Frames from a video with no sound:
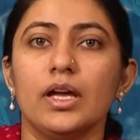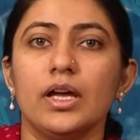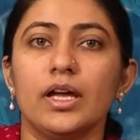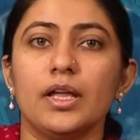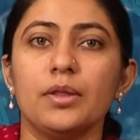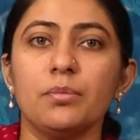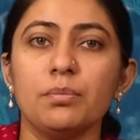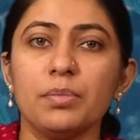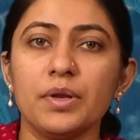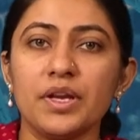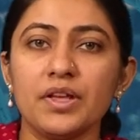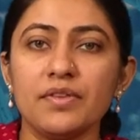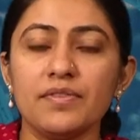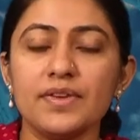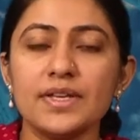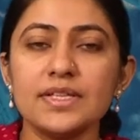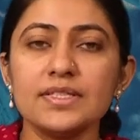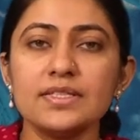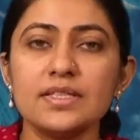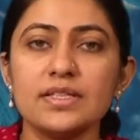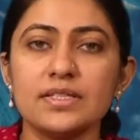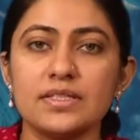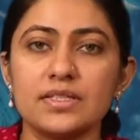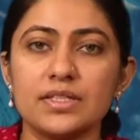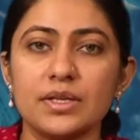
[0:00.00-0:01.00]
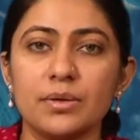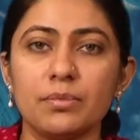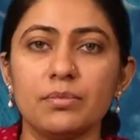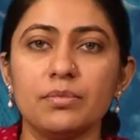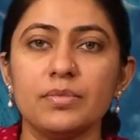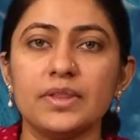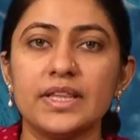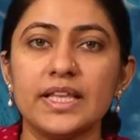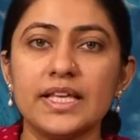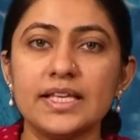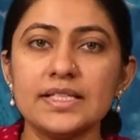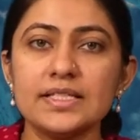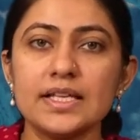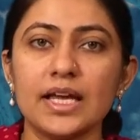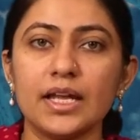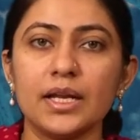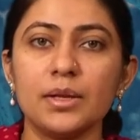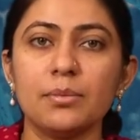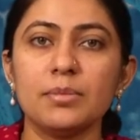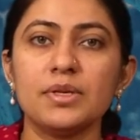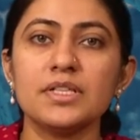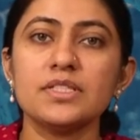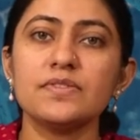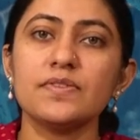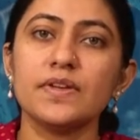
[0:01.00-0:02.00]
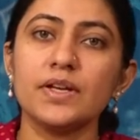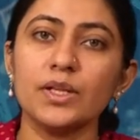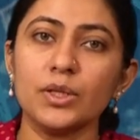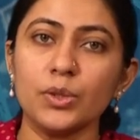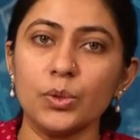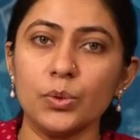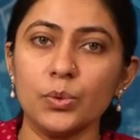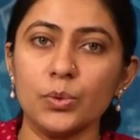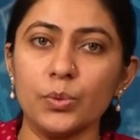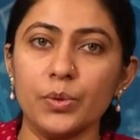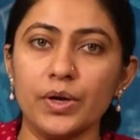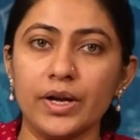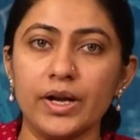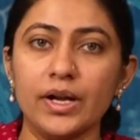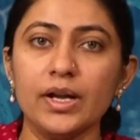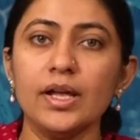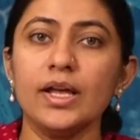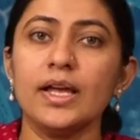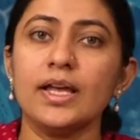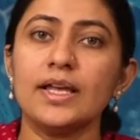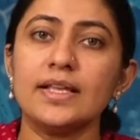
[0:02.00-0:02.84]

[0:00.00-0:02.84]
In previous system, these animals were included